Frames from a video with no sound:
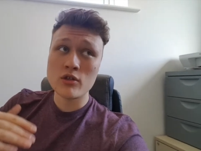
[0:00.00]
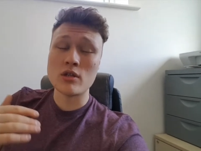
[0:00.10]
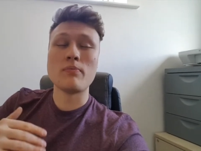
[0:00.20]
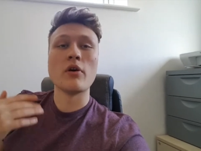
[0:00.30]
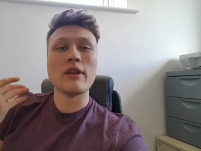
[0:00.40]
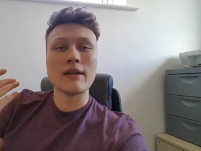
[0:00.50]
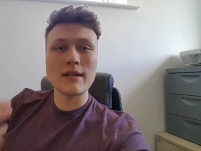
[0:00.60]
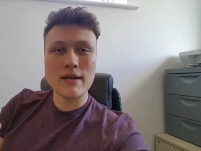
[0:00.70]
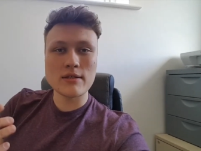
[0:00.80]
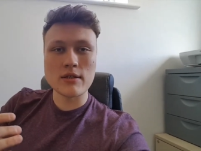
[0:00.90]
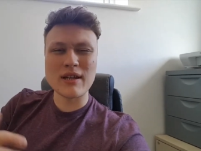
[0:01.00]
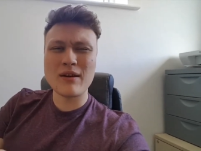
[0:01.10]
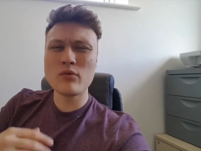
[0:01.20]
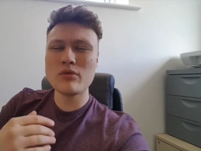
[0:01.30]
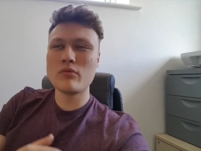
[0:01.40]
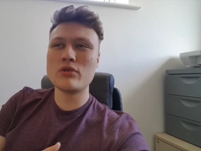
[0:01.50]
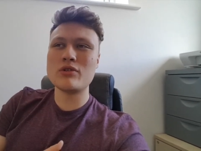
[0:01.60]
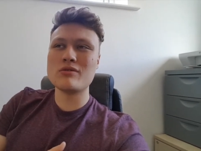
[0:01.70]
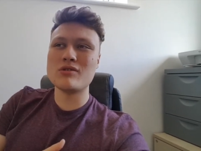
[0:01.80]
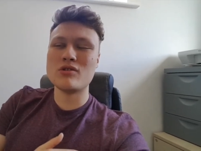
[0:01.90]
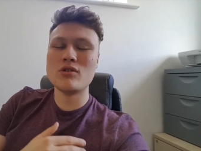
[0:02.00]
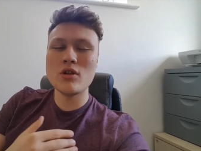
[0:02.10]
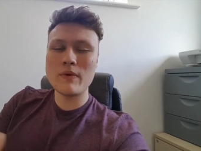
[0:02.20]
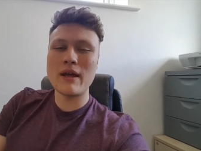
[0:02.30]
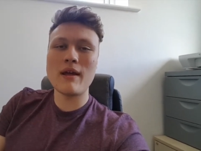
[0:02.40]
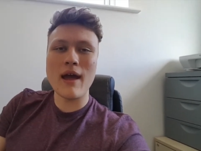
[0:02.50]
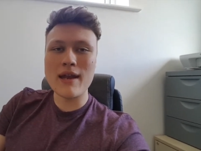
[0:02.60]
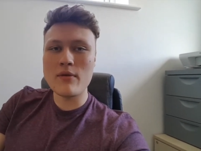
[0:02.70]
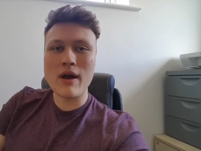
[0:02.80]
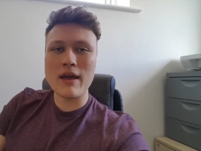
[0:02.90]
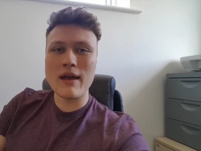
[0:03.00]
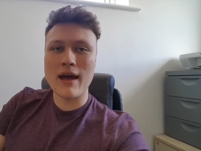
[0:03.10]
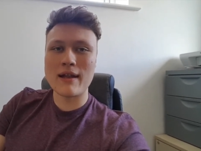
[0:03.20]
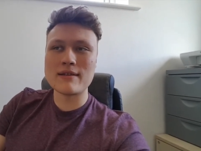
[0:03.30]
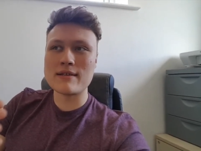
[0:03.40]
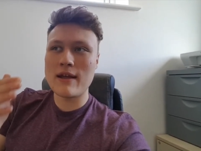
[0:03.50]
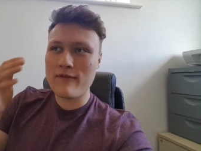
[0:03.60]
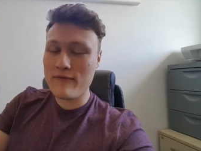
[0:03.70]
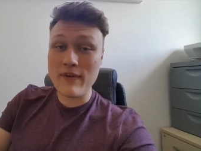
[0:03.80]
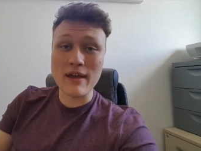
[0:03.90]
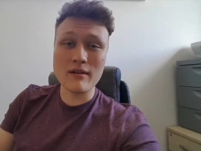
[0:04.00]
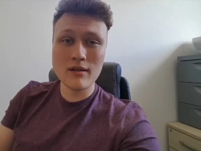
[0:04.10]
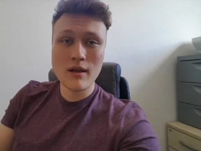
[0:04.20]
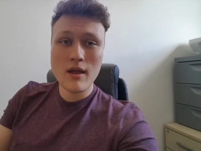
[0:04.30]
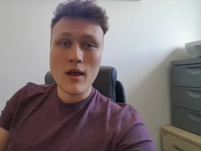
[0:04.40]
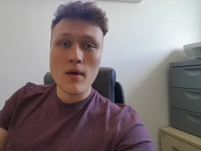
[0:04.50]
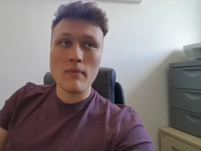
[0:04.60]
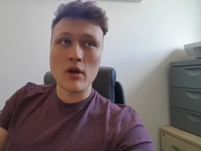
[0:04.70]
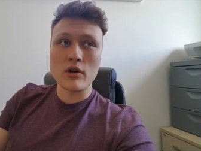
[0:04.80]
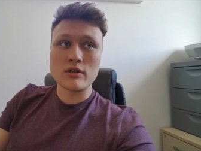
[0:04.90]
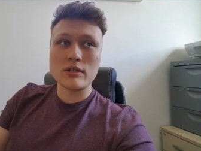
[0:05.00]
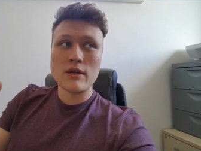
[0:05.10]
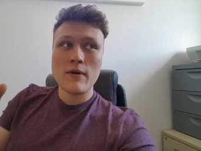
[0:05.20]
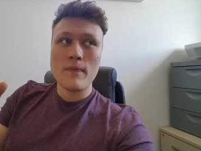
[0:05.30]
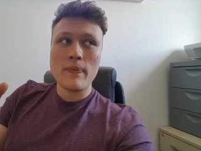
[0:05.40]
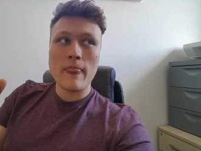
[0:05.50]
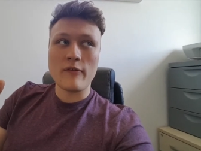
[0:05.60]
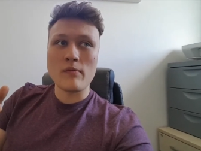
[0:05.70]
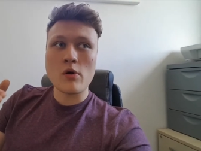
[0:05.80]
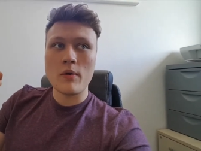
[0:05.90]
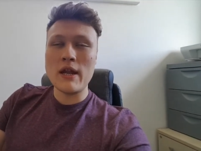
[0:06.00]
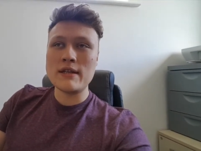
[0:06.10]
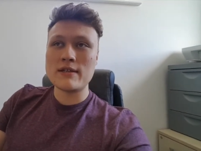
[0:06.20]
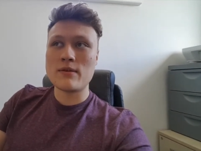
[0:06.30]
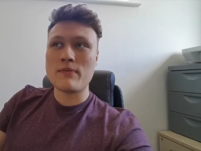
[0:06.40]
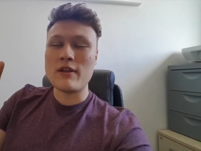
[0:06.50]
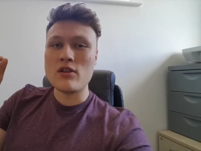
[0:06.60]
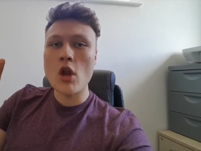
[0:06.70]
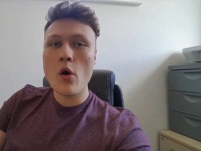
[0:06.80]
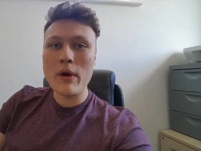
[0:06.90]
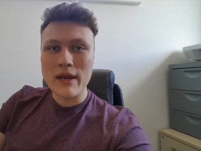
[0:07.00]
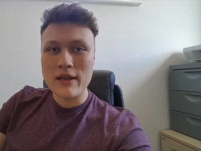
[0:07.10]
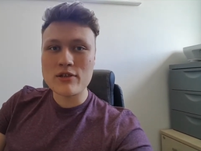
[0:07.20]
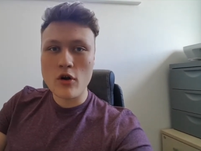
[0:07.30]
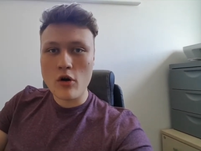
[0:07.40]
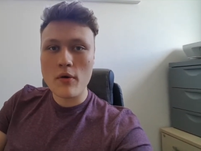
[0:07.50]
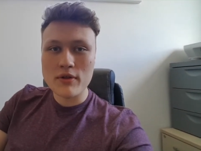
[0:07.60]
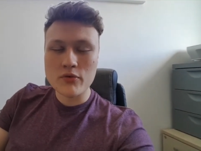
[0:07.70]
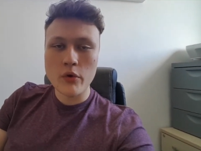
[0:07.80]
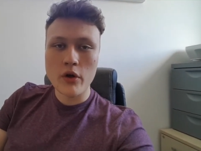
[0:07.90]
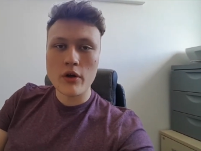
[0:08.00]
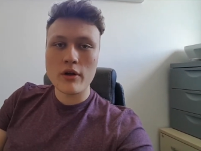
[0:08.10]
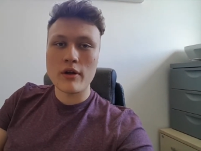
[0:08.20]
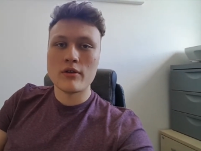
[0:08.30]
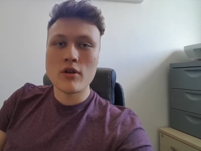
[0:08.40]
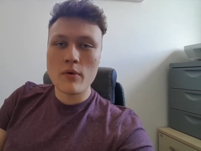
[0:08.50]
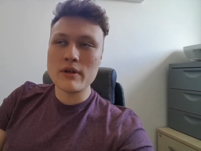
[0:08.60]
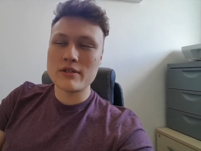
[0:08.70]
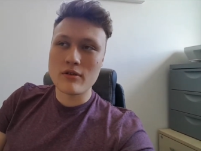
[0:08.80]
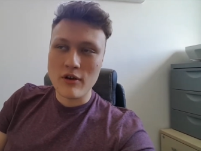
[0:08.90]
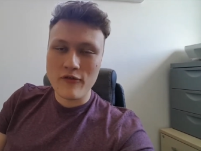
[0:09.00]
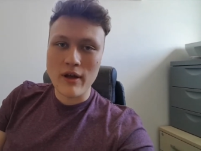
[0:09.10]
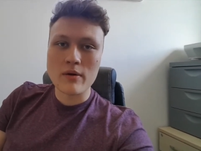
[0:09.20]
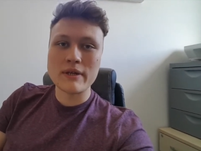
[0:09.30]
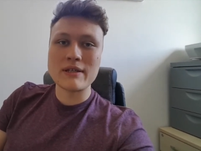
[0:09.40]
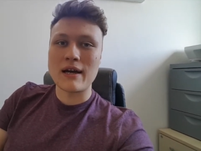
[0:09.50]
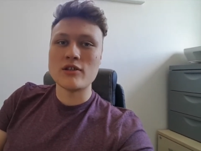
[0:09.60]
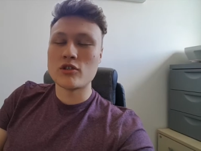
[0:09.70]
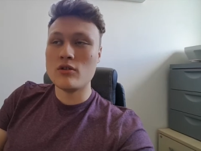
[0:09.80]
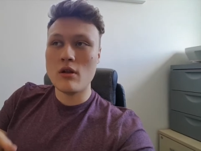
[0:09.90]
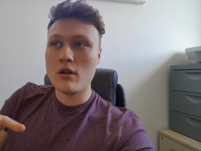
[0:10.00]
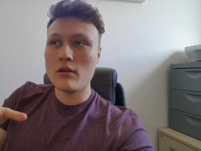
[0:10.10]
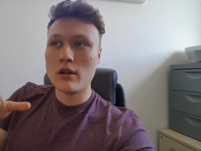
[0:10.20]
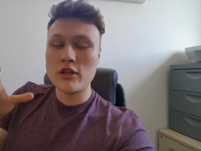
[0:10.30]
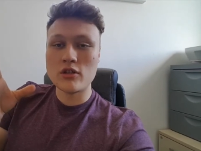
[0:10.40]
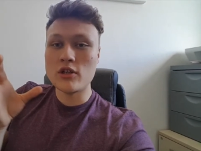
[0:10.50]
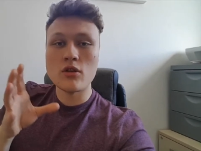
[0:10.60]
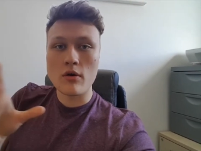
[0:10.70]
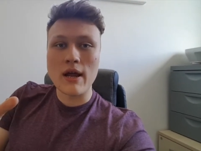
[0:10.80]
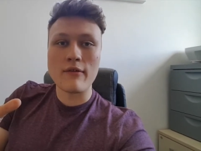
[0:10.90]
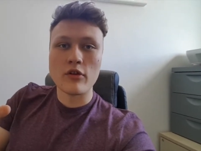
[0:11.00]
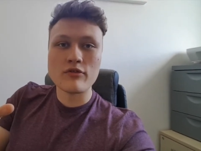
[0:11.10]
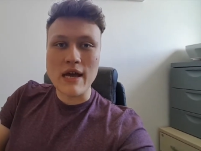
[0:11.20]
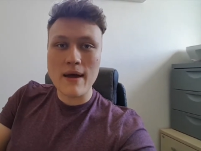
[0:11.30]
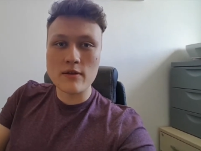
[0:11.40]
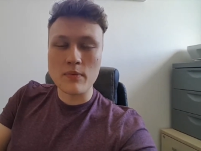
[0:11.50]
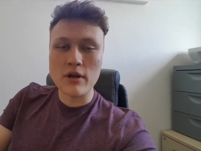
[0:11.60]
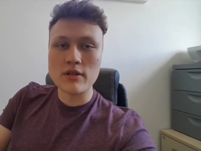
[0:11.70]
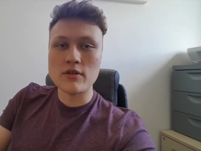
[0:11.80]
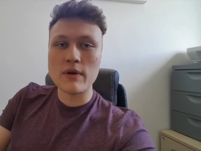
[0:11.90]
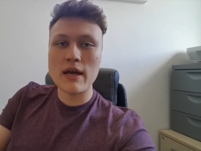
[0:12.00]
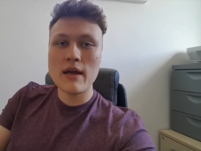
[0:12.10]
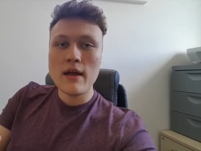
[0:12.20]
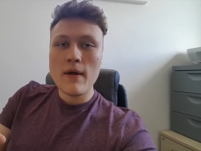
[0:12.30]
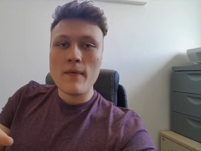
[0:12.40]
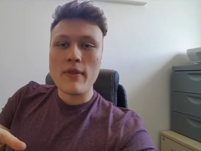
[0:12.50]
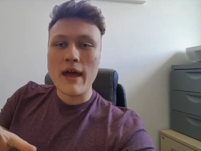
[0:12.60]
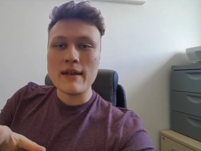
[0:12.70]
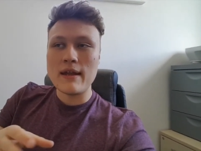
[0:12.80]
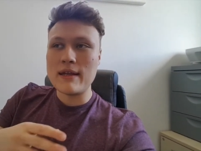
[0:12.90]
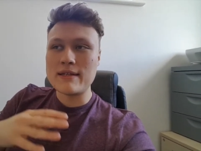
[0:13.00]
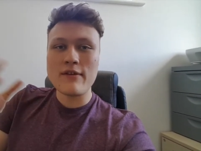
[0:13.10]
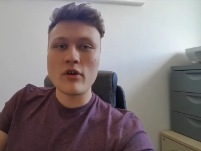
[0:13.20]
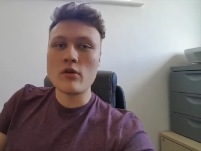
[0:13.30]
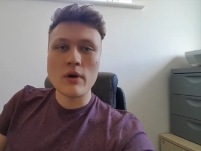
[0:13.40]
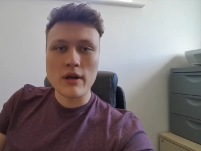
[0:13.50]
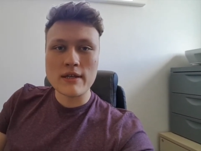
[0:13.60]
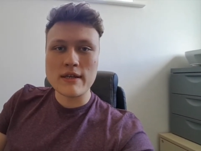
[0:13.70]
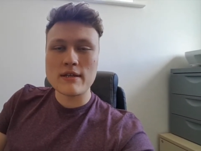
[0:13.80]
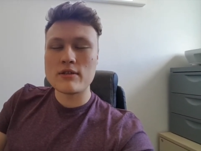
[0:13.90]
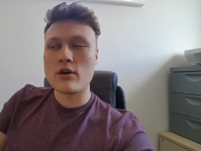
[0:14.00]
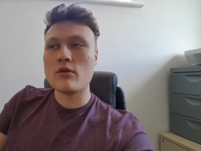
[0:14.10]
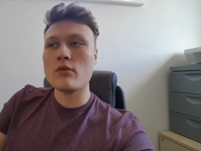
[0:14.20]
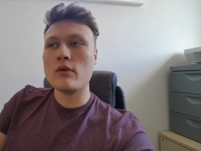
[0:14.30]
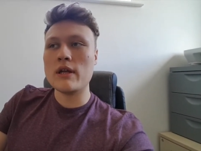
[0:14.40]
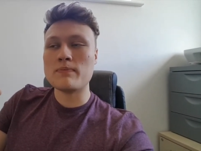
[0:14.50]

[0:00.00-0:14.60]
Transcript: to the point that I'd like to. And I wouldn't want to just do it anyway and it fail, because if I'm going into something knowing it's not going to work and knowing it's not going to fail because I just literally don't have enough time to put into it, then it's never going to work, is it? So it's